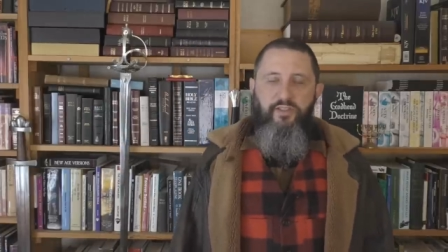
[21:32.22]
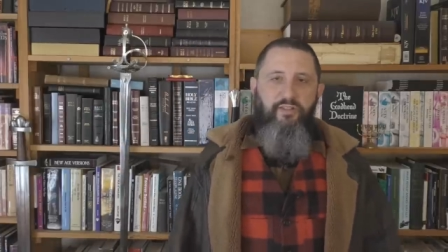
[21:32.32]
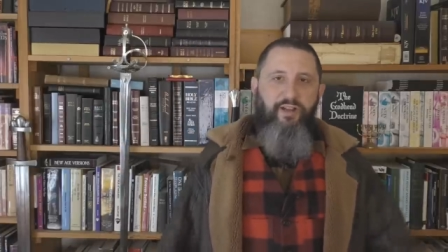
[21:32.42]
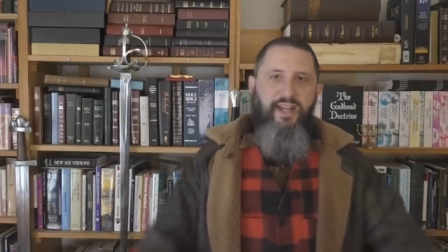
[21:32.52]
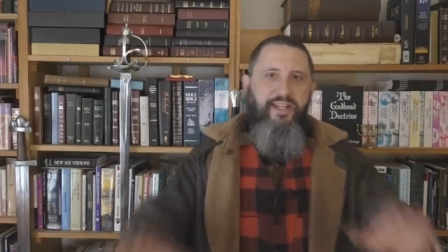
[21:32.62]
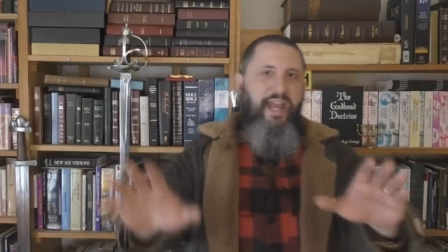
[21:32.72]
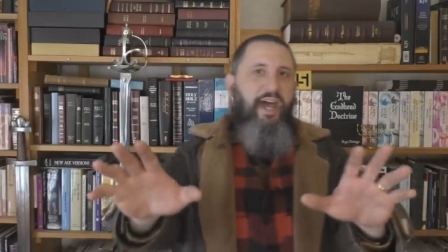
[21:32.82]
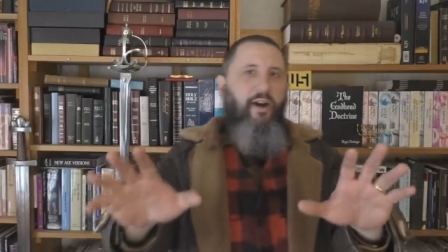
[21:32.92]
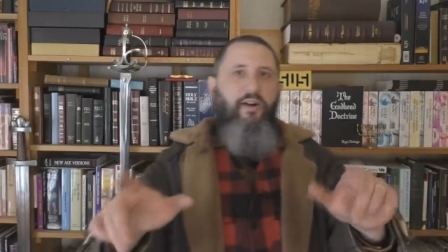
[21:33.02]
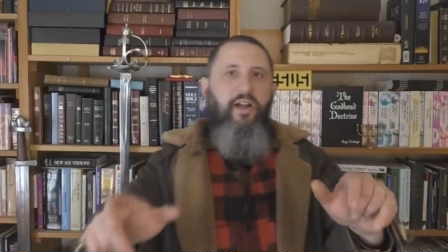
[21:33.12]
See, right
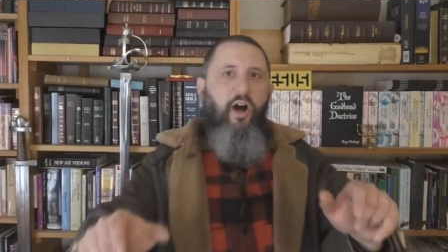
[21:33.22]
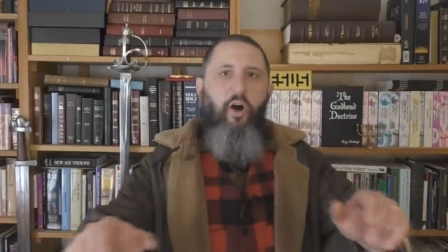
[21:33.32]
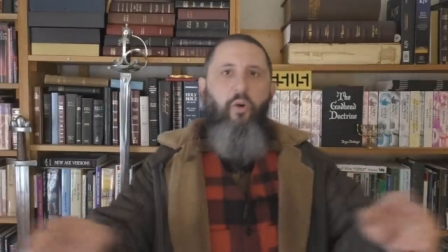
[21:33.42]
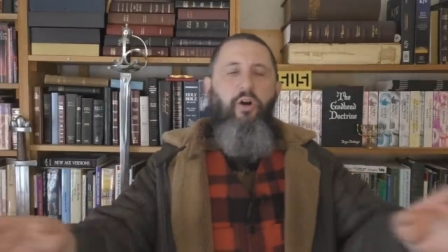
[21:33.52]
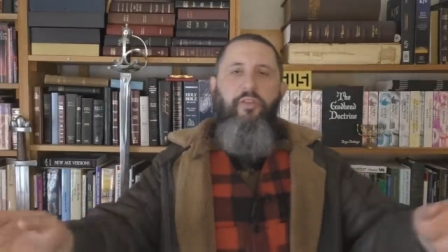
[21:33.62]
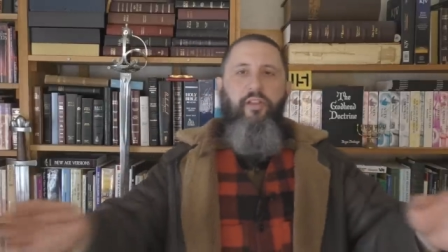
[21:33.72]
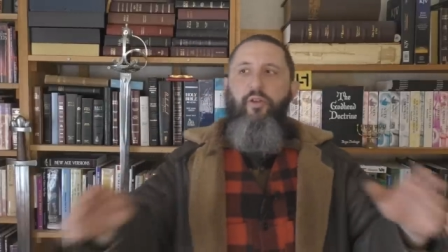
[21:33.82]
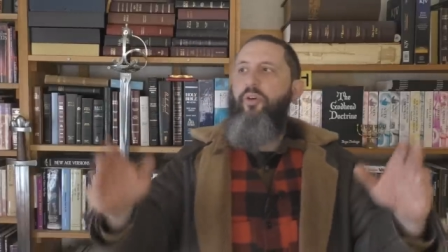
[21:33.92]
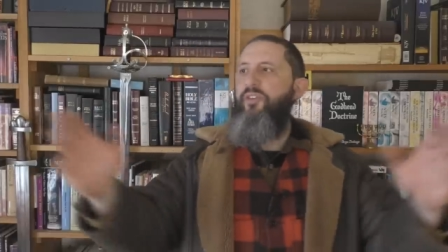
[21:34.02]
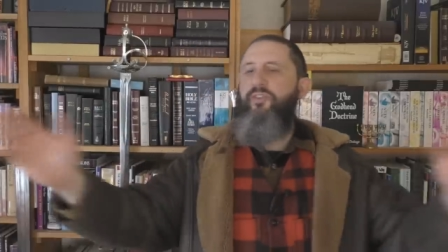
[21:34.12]
now, oh, the
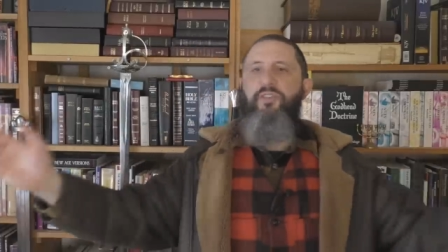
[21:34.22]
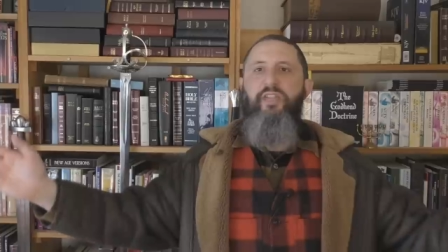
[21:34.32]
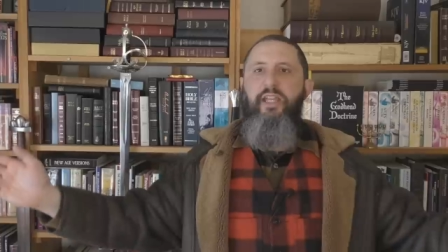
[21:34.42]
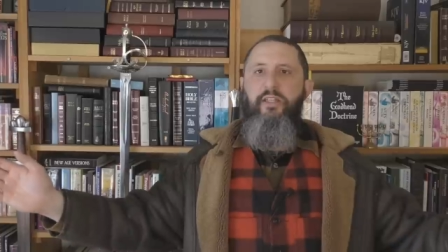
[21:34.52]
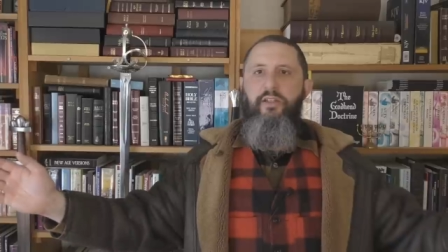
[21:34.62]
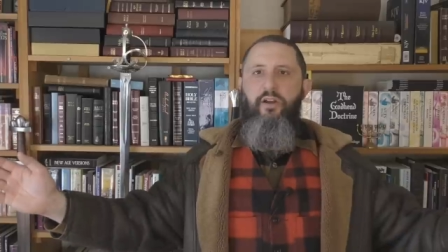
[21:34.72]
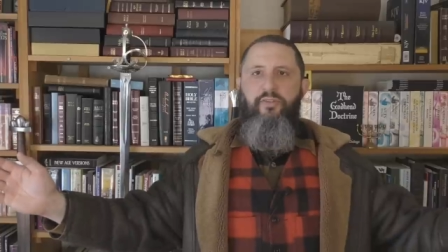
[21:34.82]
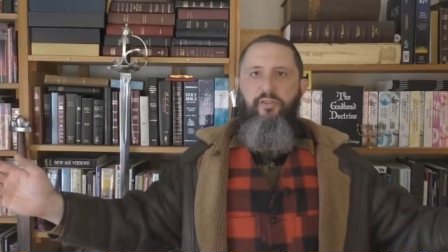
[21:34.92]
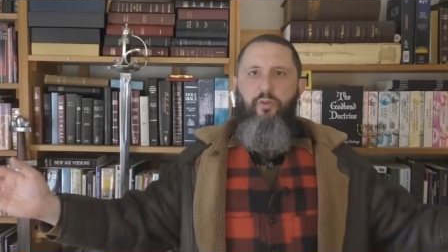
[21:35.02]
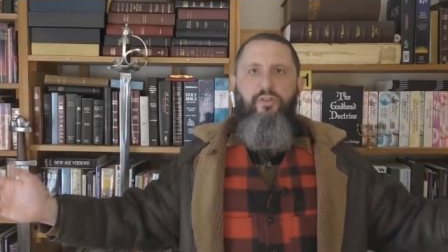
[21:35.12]
Lord's forsaken the
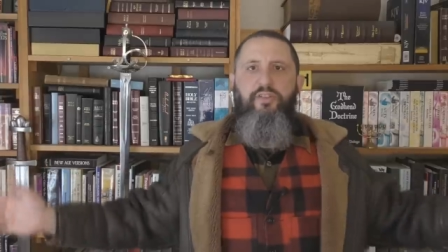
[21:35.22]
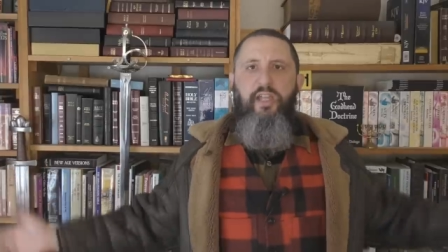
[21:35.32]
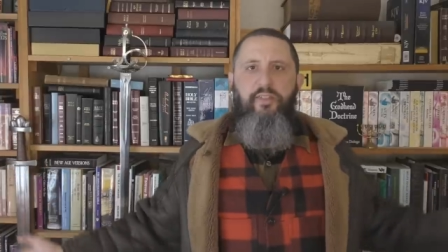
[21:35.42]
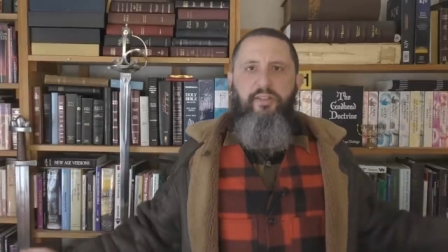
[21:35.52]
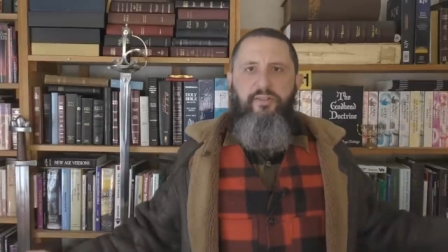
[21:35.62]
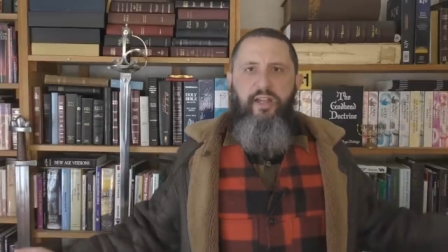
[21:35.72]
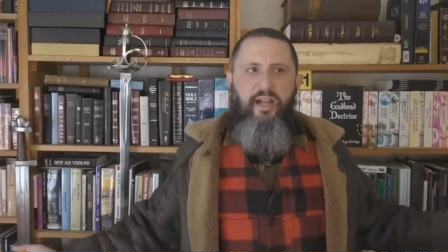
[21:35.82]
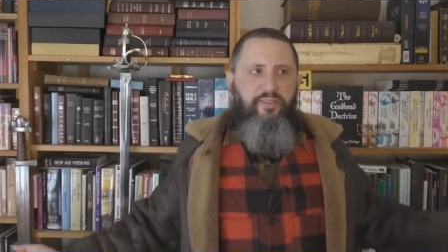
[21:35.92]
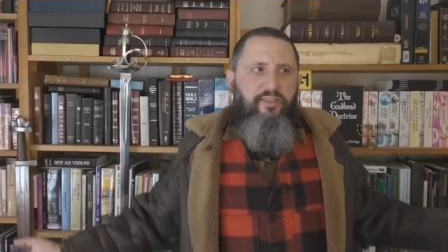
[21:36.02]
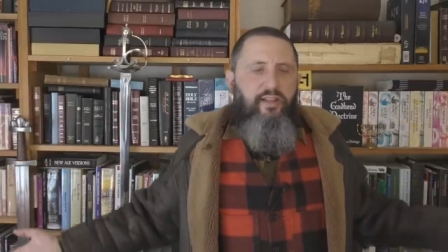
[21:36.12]
earth, the Lord seeth us
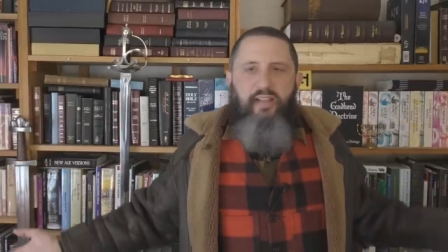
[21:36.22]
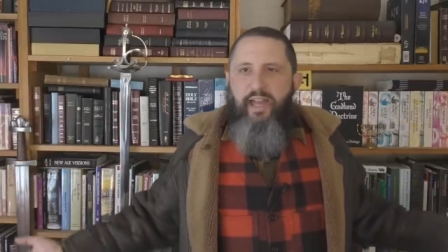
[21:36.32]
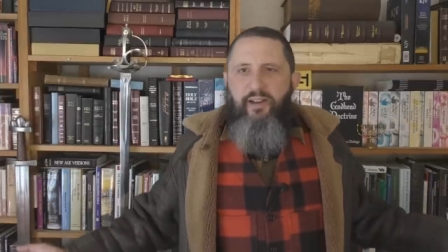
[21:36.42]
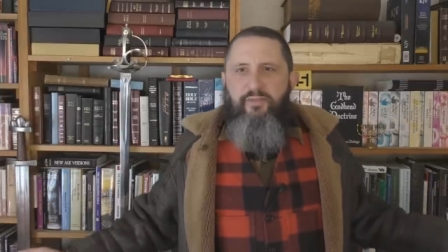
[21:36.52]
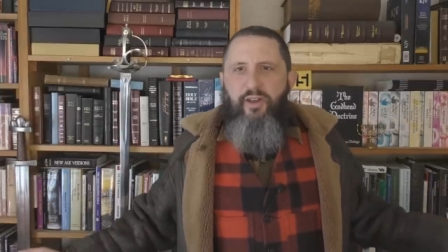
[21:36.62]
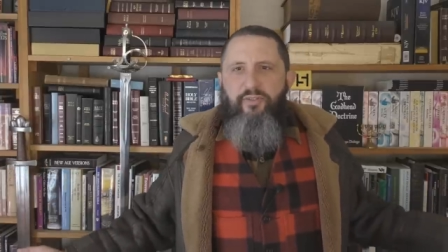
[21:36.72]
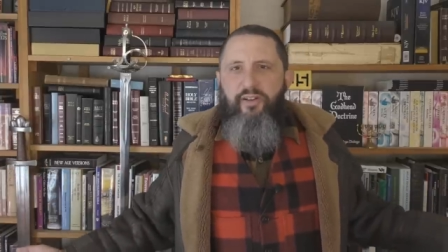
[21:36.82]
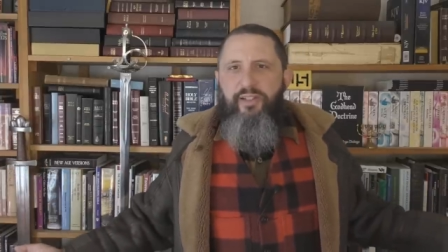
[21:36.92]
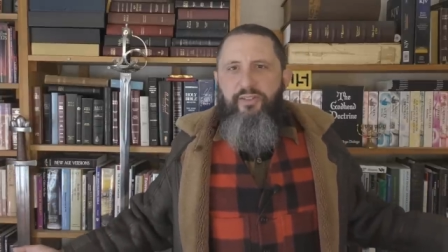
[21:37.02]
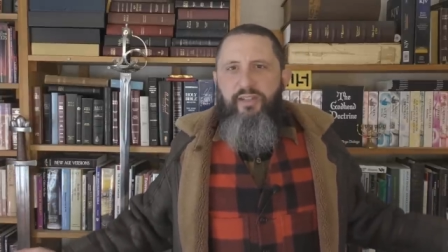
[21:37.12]
not. I don't even know if
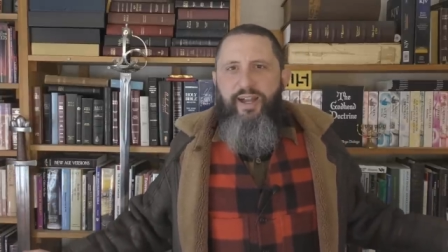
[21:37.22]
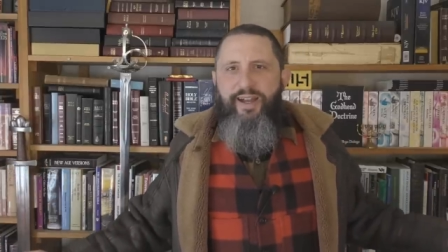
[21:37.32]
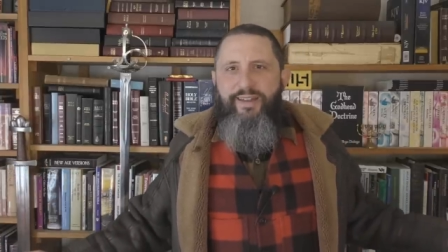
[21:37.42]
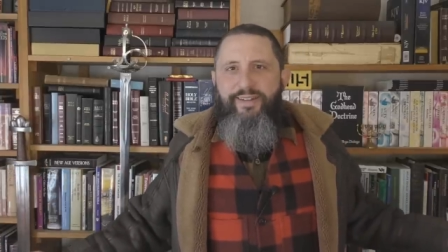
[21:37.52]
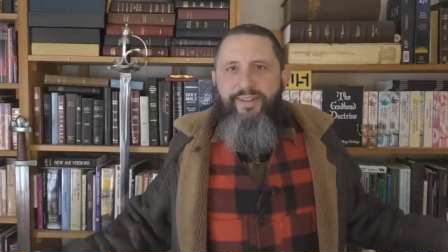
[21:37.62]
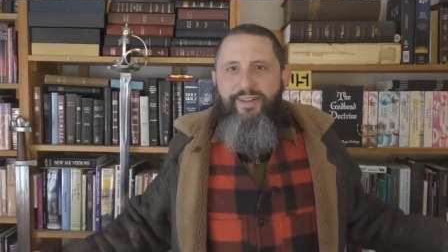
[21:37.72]
there is a God.